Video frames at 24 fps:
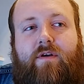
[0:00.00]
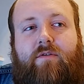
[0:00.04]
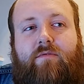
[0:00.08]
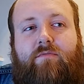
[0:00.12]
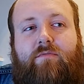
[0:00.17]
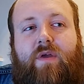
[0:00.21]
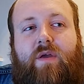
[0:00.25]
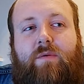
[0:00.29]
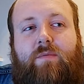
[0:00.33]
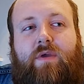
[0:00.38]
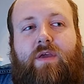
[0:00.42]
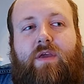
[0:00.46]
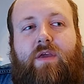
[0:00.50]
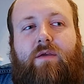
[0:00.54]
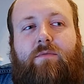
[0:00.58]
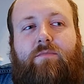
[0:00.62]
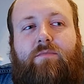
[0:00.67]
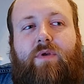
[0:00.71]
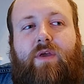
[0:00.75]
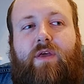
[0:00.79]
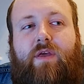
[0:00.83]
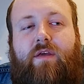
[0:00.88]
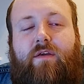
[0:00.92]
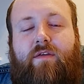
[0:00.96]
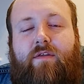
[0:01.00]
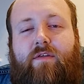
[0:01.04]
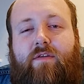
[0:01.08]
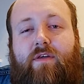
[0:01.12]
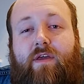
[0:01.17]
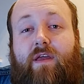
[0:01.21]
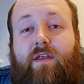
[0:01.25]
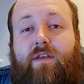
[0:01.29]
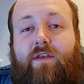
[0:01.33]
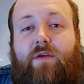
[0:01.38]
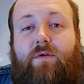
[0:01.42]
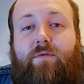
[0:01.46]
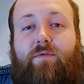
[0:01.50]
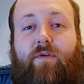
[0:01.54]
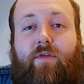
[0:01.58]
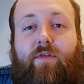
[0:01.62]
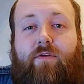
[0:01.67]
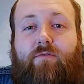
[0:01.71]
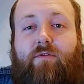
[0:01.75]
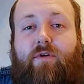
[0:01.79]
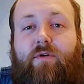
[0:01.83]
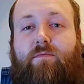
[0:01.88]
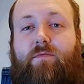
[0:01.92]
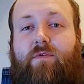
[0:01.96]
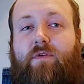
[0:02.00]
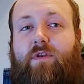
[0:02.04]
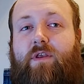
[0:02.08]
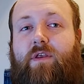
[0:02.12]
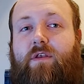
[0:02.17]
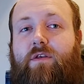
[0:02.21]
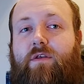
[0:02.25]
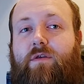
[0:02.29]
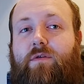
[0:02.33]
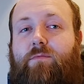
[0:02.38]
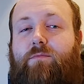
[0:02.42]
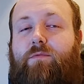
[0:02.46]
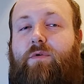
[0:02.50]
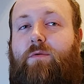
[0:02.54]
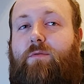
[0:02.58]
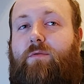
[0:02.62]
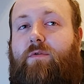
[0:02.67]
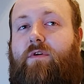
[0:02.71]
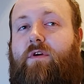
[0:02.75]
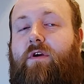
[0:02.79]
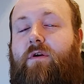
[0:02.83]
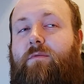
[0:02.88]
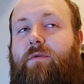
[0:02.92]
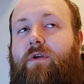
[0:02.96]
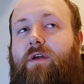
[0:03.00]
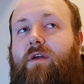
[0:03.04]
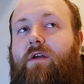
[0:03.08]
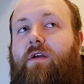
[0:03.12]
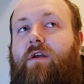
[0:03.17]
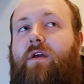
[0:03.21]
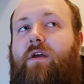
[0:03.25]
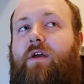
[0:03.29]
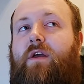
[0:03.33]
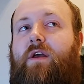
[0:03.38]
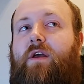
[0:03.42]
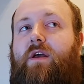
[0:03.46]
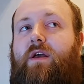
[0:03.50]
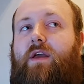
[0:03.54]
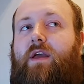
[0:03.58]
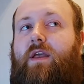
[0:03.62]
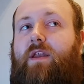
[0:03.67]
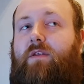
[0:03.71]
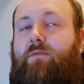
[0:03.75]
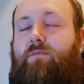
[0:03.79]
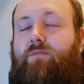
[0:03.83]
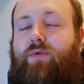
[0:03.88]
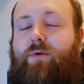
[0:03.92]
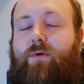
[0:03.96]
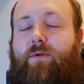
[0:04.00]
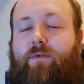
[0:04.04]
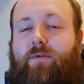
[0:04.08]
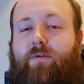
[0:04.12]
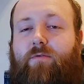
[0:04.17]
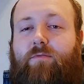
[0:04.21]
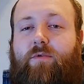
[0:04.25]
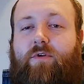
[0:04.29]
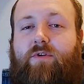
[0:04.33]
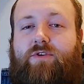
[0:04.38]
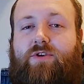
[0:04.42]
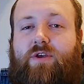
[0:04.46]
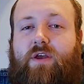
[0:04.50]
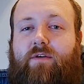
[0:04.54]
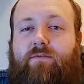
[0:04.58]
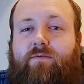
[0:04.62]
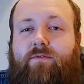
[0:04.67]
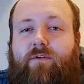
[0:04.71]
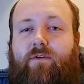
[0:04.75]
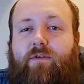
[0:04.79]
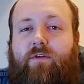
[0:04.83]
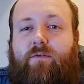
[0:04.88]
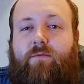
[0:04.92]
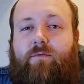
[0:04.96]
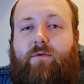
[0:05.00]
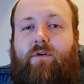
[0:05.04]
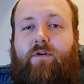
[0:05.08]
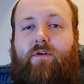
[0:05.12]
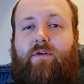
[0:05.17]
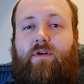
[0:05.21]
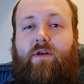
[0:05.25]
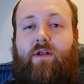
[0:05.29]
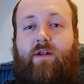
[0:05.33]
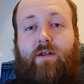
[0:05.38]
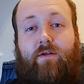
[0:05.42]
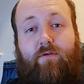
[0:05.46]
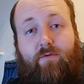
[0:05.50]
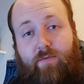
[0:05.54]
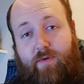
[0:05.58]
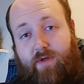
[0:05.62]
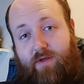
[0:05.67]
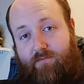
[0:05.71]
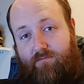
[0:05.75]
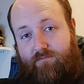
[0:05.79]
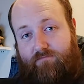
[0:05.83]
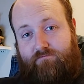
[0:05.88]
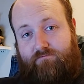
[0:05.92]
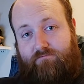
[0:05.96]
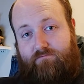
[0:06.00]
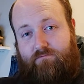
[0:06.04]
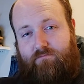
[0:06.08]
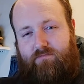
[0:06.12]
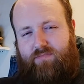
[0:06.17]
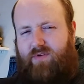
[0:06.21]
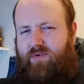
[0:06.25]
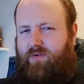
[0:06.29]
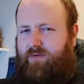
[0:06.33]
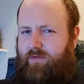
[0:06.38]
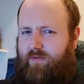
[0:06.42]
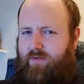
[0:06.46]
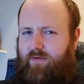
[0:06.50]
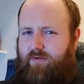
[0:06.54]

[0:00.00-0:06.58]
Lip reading: maybe because he knew the script and he knew what was coming, he didn't put too much effort into it. A little bit, but not